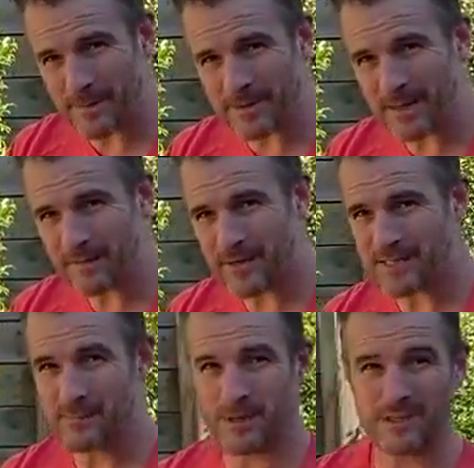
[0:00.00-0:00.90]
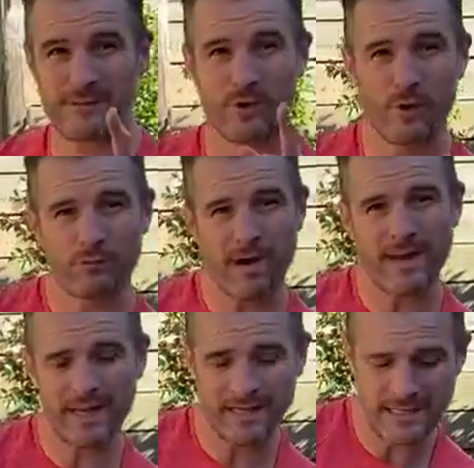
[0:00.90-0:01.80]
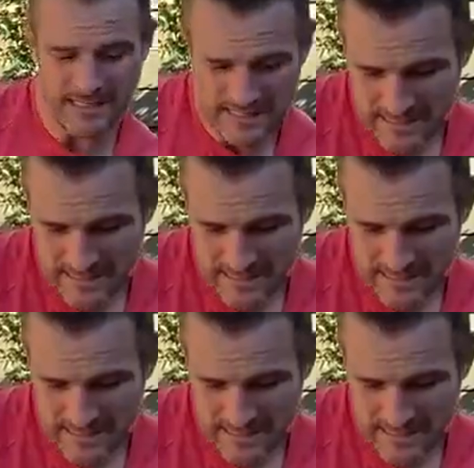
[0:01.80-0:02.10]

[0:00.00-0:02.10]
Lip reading: up into the hip flexor, because if you're running,